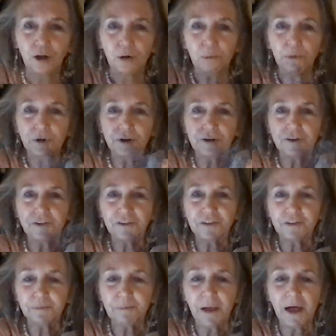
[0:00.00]
We're going to
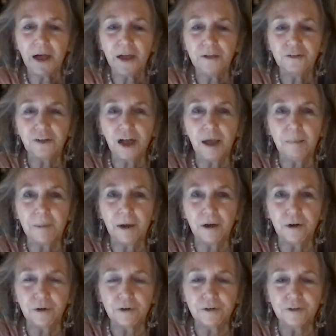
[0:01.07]
smudge up our
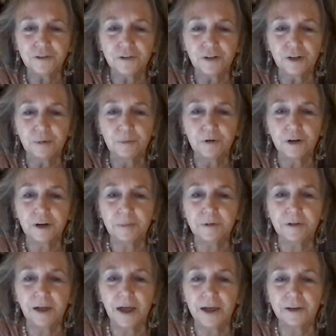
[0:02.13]
crystal and we're going to be
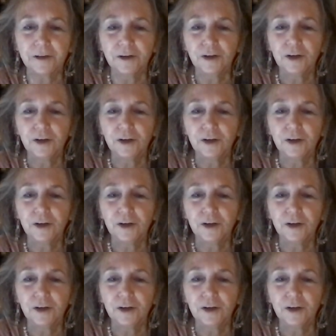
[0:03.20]
like,